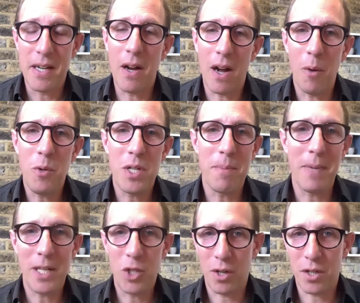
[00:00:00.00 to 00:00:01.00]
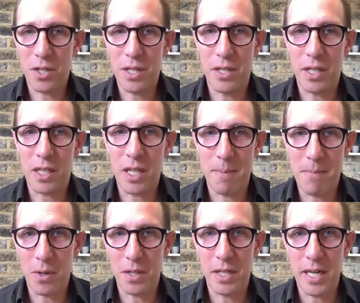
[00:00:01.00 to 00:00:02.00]
Ultimately, trust is the
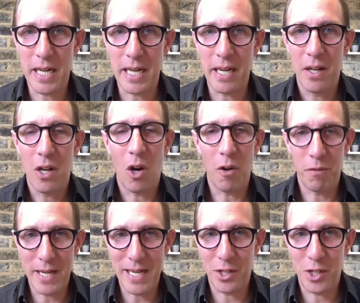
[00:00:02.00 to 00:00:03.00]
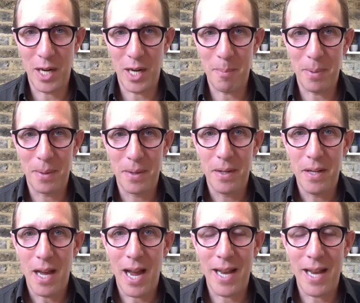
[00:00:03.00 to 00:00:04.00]
commodity of leadership.
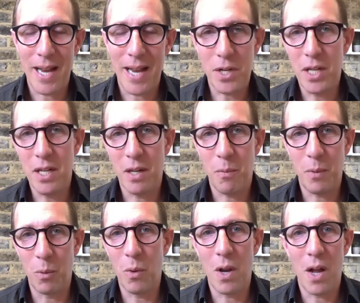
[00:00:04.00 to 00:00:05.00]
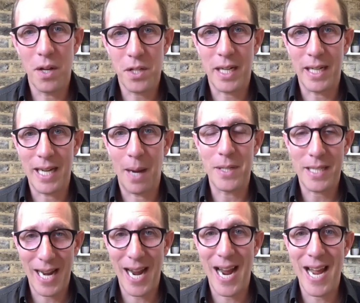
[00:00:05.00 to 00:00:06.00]
And the question that we're all asking now is,
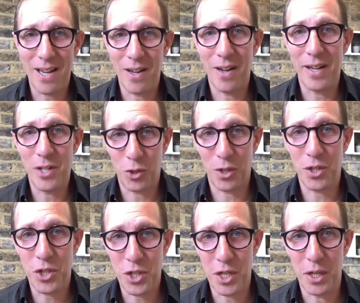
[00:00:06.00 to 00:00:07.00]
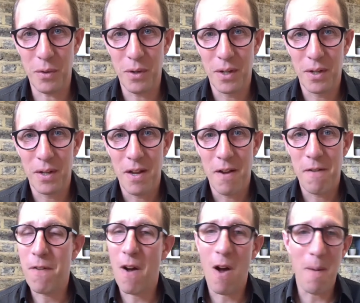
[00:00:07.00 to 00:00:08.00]
can I trust you?
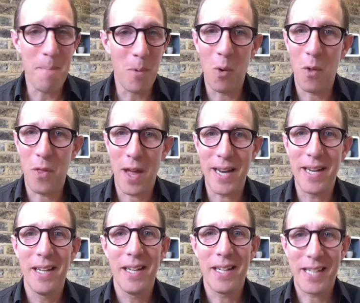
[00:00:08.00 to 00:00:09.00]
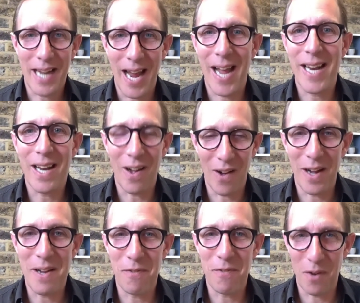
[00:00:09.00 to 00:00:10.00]
Far more than, can I
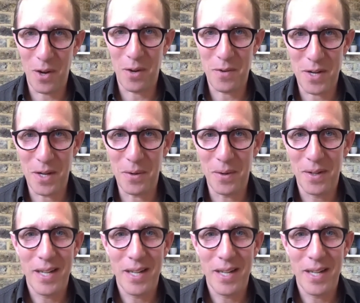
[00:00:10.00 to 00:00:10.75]
follow you?